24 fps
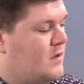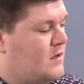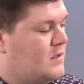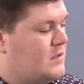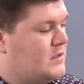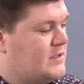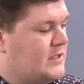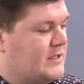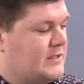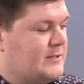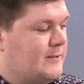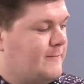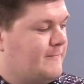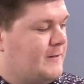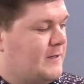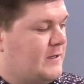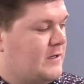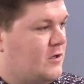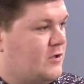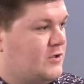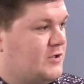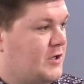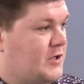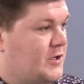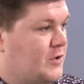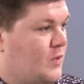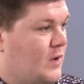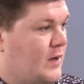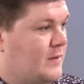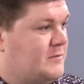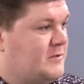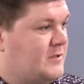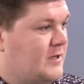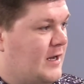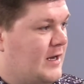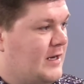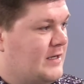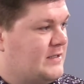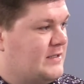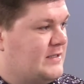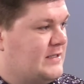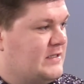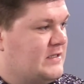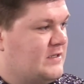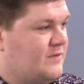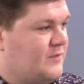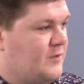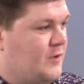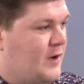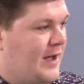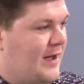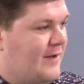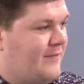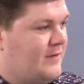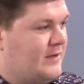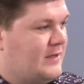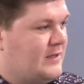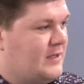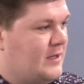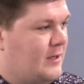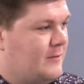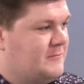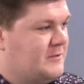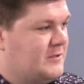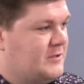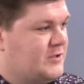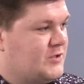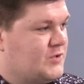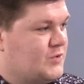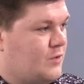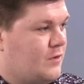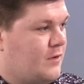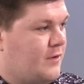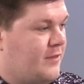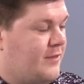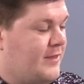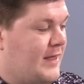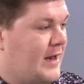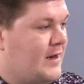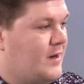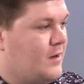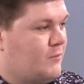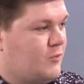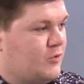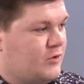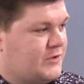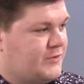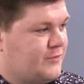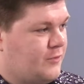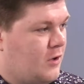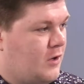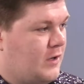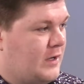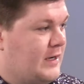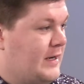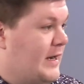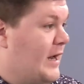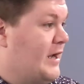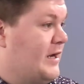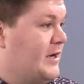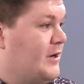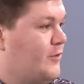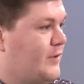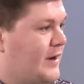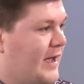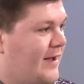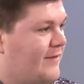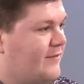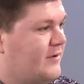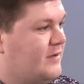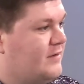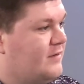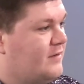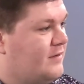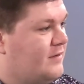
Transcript: say somebody goes on your website, sees if you have it, comes into store, that number was wrong, and now you don't have it.